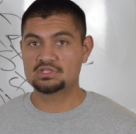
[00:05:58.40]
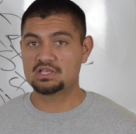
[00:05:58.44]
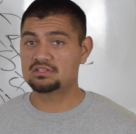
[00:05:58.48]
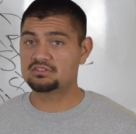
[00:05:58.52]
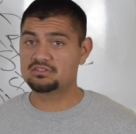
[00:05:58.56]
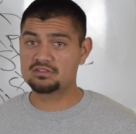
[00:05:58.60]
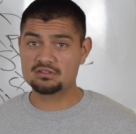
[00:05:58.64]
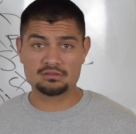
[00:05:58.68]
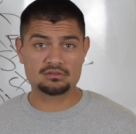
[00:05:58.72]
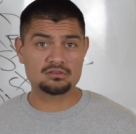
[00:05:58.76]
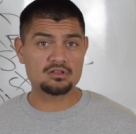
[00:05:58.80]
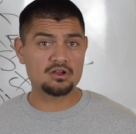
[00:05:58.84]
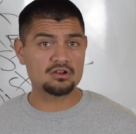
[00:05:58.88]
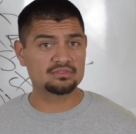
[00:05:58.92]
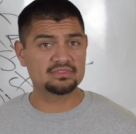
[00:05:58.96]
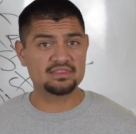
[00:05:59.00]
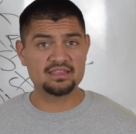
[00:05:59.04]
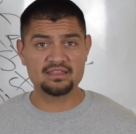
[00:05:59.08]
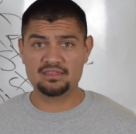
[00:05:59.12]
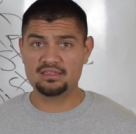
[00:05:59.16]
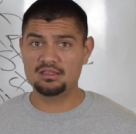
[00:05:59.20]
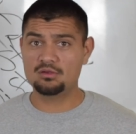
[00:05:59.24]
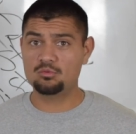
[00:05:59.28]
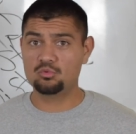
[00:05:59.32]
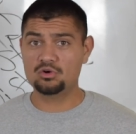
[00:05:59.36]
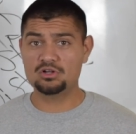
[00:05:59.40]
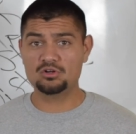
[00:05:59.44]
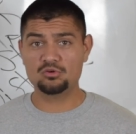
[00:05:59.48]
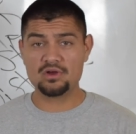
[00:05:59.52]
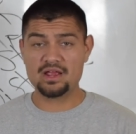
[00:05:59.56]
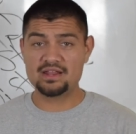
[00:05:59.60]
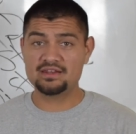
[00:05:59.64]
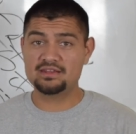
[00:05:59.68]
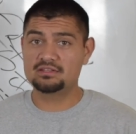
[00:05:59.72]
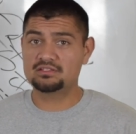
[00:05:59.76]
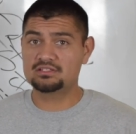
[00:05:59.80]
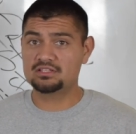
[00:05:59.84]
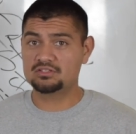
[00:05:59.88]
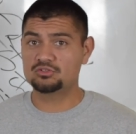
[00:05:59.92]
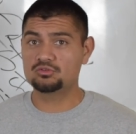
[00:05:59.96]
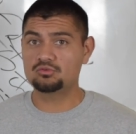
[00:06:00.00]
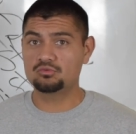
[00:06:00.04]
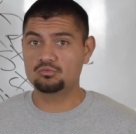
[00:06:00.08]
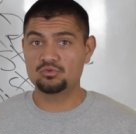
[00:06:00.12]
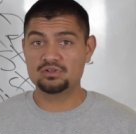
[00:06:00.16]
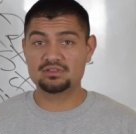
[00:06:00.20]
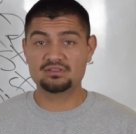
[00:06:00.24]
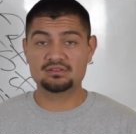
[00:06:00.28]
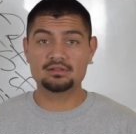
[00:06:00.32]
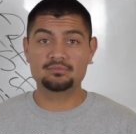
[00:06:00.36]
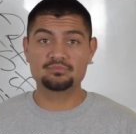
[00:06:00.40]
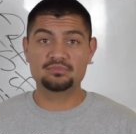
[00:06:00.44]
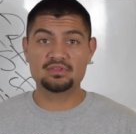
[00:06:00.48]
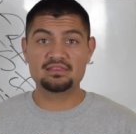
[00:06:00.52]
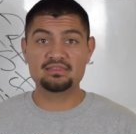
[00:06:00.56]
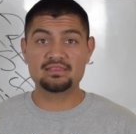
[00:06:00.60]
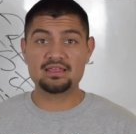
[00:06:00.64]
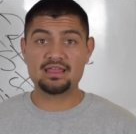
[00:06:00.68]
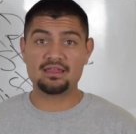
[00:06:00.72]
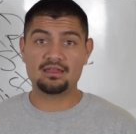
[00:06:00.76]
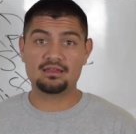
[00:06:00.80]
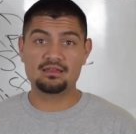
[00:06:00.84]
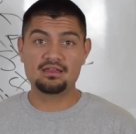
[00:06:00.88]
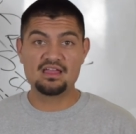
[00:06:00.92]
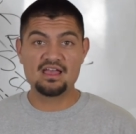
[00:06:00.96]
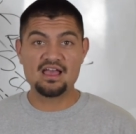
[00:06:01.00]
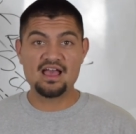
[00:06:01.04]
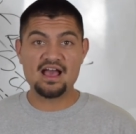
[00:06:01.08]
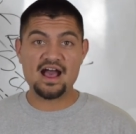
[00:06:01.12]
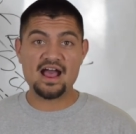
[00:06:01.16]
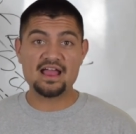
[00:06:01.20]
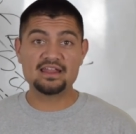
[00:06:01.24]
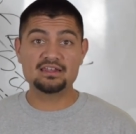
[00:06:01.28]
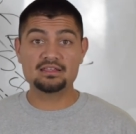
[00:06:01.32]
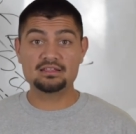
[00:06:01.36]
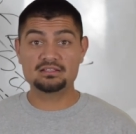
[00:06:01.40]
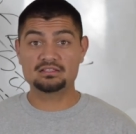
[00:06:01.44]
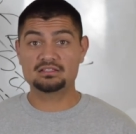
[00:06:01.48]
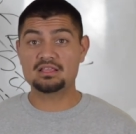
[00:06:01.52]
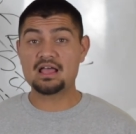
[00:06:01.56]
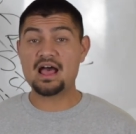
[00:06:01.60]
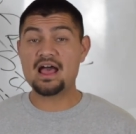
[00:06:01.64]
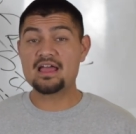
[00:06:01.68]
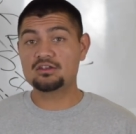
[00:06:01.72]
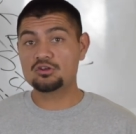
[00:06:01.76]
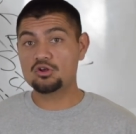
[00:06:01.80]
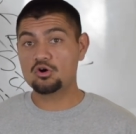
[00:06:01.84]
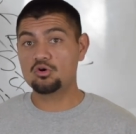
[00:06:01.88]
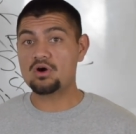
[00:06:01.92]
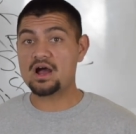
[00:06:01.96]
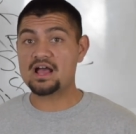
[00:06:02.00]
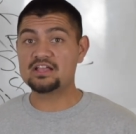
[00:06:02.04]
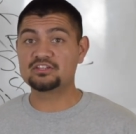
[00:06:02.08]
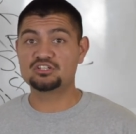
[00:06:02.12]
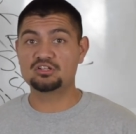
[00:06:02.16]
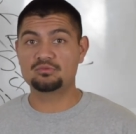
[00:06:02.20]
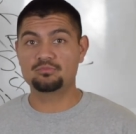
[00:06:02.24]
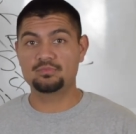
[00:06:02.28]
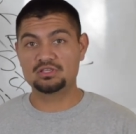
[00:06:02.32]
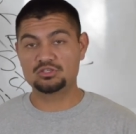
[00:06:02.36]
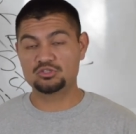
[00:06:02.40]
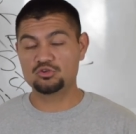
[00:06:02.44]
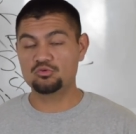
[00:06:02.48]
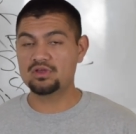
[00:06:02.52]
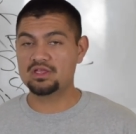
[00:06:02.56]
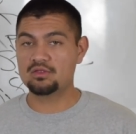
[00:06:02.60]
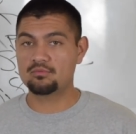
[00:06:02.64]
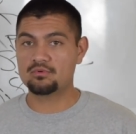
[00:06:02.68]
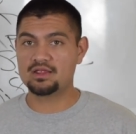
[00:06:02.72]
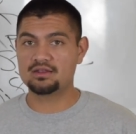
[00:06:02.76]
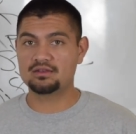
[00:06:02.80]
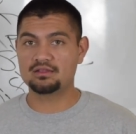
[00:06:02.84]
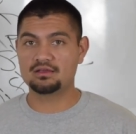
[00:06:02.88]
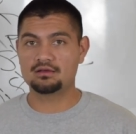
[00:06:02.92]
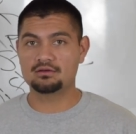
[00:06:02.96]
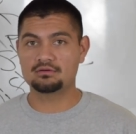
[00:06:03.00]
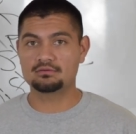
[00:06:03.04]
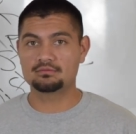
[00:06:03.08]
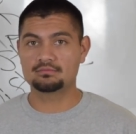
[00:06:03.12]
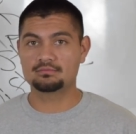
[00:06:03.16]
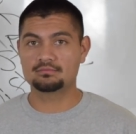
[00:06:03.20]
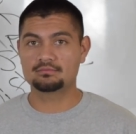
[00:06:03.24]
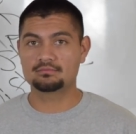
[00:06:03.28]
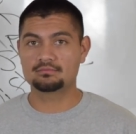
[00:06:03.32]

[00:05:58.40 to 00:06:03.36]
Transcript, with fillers: and just start thinking, what do I need to do? What's something that I need, I know I should be doing right now?